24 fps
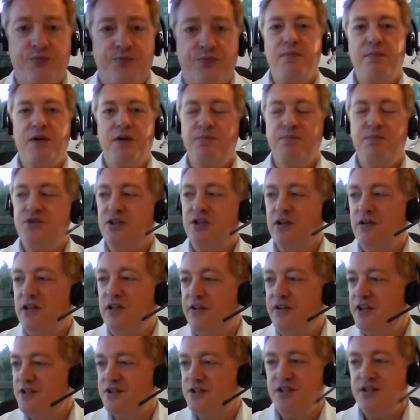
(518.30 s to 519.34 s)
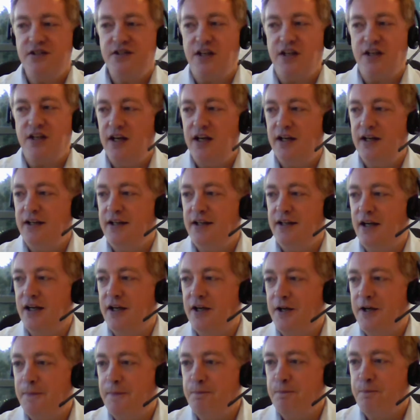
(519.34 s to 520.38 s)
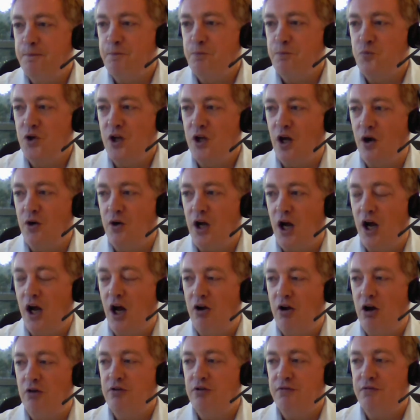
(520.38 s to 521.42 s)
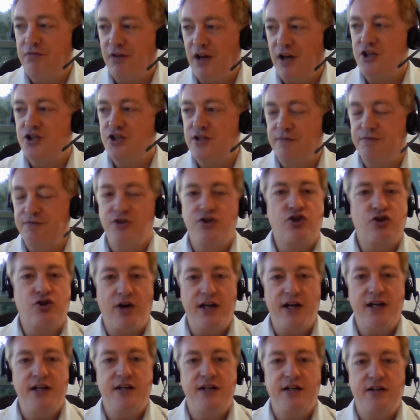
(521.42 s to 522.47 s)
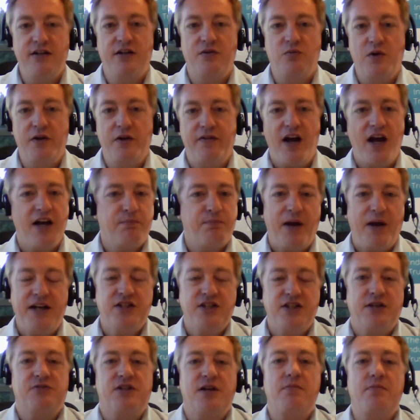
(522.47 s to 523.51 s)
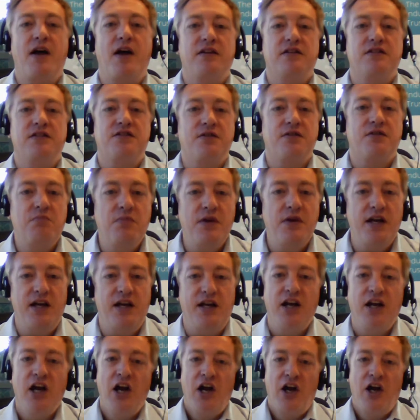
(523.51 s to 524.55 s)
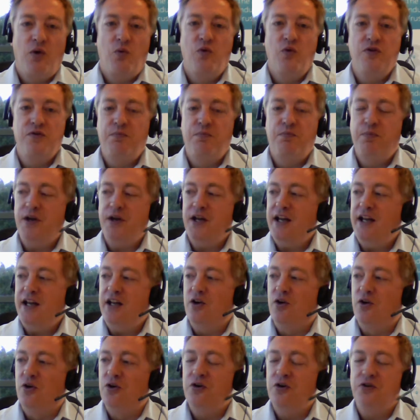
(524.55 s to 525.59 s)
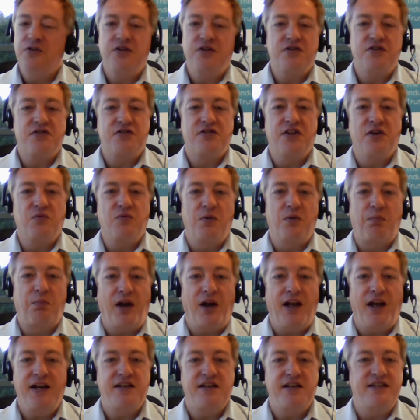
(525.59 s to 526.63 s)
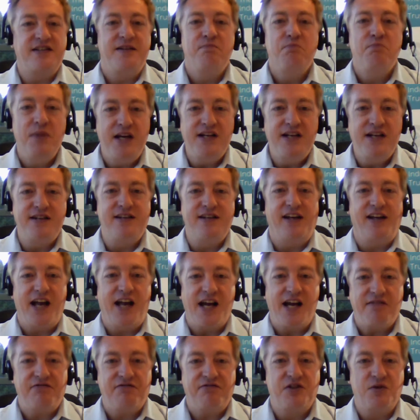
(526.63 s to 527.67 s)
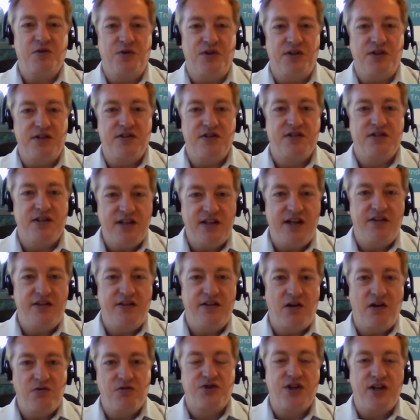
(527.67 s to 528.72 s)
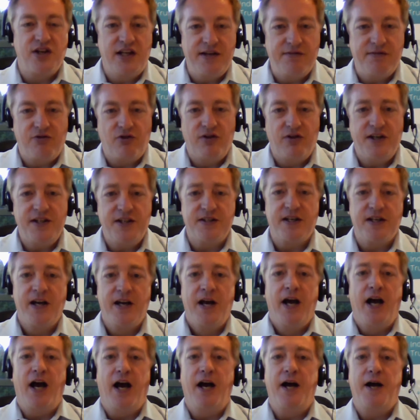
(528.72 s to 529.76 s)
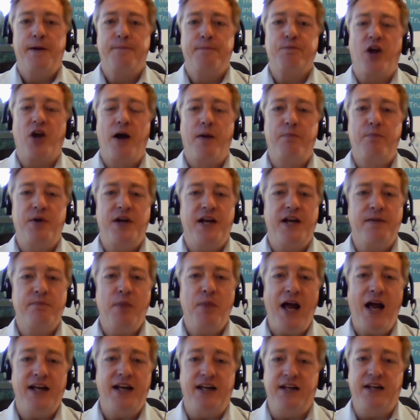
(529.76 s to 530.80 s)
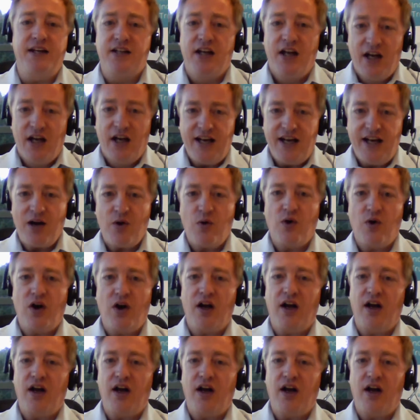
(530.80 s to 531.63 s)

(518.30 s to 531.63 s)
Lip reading: absolutely. This is a reflection of the trading that we've had. Pent-up demand to me would be orders that were placed immediately afterwards, and then those deliveries being made. Now,